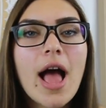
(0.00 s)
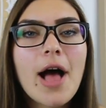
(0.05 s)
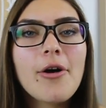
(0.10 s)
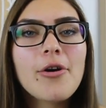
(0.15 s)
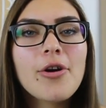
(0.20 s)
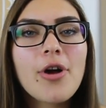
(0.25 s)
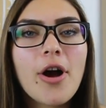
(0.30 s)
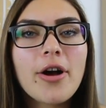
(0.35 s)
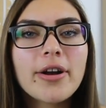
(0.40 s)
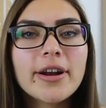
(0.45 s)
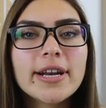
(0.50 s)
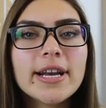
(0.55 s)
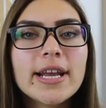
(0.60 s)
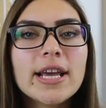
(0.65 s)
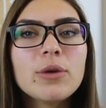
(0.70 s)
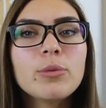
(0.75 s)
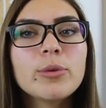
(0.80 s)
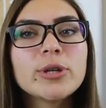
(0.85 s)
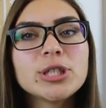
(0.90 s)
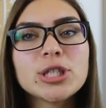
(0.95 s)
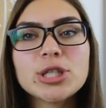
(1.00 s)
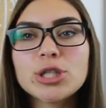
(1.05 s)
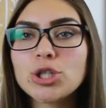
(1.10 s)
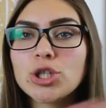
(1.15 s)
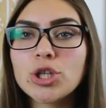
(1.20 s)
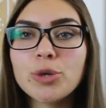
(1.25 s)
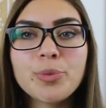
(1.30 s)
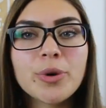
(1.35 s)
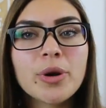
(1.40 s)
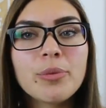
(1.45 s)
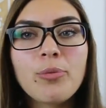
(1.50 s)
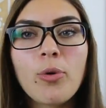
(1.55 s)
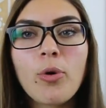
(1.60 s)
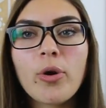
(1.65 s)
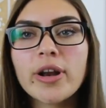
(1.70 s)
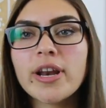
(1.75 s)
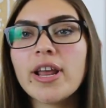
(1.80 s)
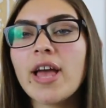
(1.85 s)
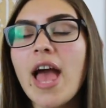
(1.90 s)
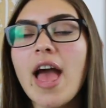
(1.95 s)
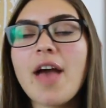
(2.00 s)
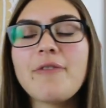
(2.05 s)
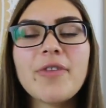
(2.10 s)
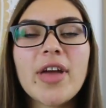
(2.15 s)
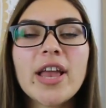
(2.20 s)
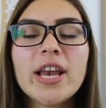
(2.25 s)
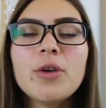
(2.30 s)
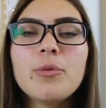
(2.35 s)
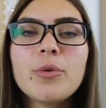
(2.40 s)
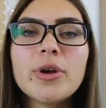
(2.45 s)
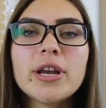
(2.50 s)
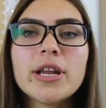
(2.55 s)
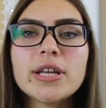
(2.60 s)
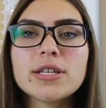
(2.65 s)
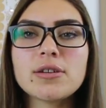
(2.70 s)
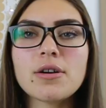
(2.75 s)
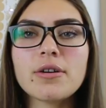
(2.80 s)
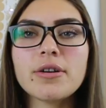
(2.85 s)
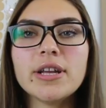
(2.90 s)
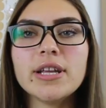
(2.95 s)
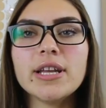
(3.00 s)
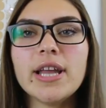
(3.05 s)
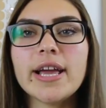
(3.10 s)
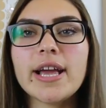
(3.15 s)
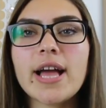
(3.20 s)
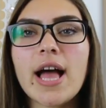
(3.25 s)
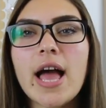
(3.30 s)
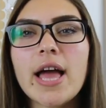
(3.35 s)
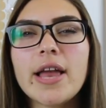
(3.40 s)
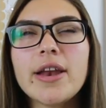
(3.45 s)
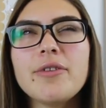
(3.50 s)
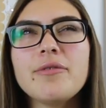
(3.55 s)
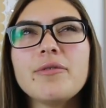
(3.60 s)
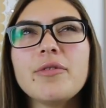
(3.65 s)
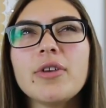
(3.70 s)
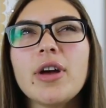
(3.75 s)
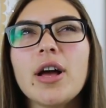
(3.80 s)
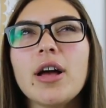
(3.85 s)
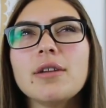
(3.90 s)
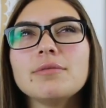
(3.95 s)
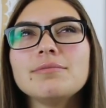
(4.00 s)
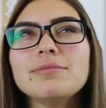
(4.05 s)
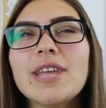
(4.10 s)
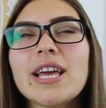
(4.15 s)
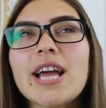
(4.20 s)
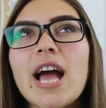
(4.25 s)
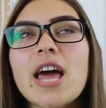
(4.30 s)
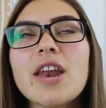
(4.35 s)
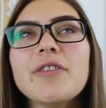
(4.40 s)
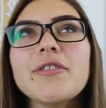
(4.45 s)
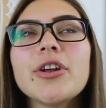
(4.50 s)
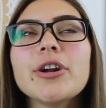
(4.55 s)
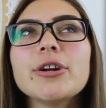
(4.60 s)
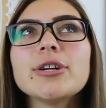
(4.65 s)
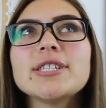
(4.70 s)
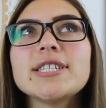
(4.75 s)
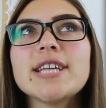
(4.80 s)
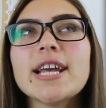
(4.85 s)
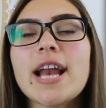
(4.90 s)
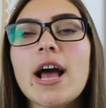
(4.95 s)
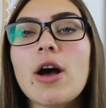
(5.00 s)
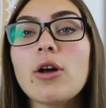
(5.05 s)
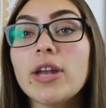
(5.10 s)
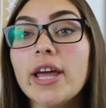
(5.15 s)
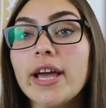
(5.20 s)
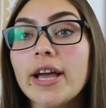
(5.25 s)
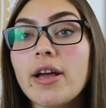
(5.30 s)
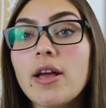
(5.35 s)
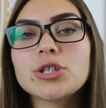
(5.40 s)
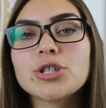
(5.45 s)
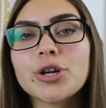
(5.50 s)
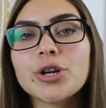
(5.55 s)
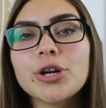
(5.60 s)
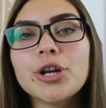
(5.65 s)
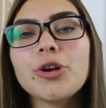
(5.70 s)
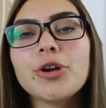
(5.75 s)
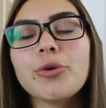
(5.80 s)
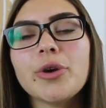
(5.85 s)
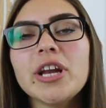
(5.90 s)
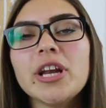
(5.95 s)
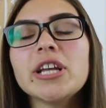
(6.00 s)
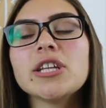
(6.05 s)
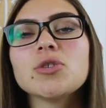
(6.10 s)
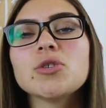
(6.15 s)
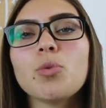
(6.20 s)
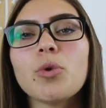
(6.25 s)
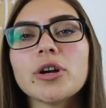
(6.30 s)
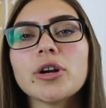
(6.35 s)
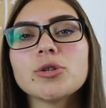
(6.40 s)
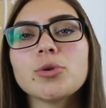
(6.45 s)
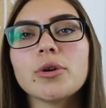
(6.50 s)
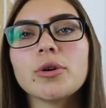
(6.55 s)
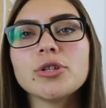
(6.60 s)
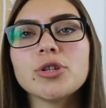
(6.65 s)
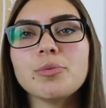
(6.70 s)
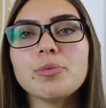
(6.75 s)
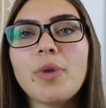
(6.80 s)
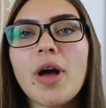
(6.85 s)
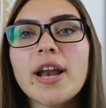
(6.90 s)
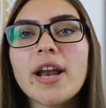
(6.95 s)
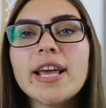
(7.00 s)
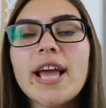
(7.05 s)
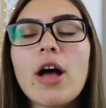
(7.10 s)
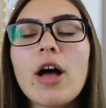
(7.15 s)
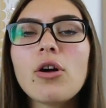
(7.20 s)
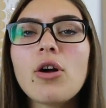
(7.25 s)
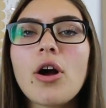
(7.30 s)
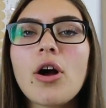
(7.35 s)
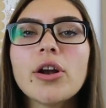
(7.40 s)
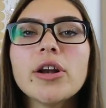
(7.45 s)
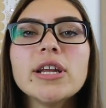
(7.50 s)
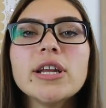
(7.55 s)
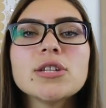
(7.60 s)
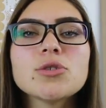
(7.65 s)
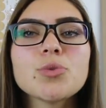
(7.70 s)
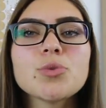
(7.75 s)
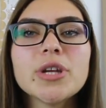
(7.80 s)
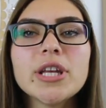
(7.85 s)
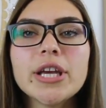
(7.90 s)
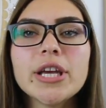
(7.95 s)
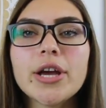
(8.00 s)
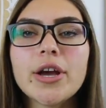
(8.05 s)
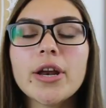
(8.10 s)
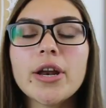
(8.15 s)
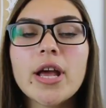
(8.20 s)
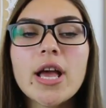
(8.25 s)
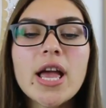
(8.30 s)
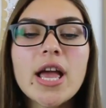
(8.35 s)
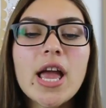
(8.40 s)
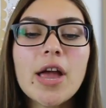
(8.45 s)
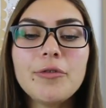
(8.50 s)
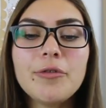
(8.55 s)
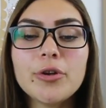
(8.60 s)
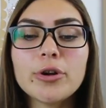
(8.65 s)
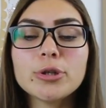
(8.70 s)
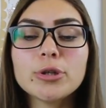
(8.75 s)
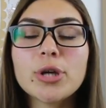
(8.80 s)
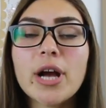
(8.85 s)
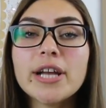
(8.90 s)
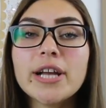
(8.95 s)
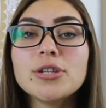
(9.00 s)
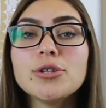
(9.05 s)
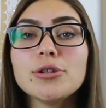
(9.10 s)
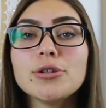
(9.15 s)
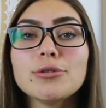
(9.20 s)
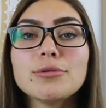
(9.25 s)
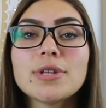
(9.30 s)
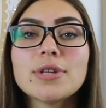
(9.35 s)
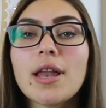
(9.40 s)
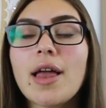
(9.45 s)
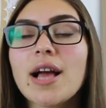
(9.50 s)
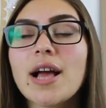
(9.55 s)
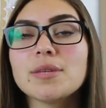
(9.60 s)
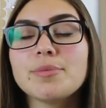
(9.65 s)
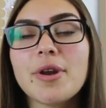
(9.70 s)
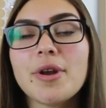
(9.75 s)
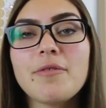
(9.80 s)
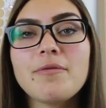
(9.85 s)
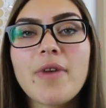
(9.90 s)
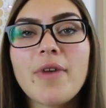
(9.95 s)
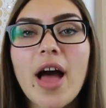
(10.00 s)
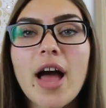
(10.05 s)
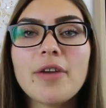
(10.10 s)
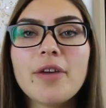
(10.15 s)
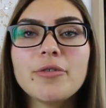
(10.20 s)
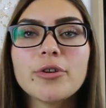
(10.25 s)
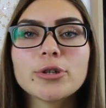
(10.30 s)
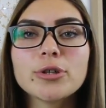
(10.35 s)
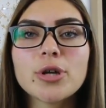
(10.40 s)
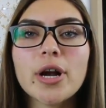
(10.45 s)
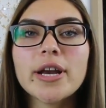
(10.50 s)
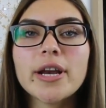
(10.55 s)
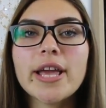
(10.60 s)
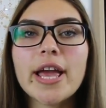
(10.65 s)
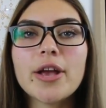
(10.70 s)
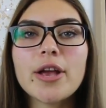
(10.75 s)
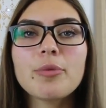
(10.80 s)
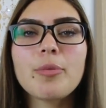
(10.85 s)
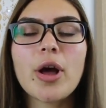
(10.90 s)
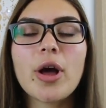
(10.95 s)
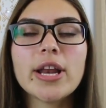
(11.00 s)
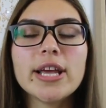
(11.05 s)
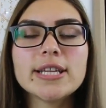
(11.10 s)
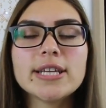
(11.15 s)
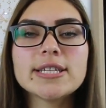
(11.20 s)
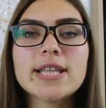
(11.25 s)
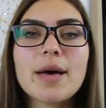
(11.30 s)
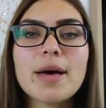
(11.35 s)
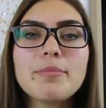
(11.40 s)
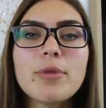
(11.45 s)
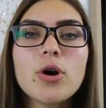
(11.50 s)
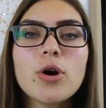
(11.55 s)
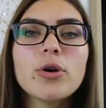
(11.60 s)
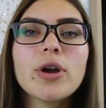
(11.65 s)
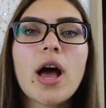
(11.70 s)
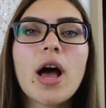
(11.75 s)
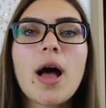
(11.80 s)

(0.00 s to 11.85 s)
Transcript: L-carnitine, which is super important. If anyone is already like kind of they kind of understand how like certain ingredients work towards your body. L-carnitine is really good if you're trying to lose the last bit of fat, if you're trying to get your body into that mode.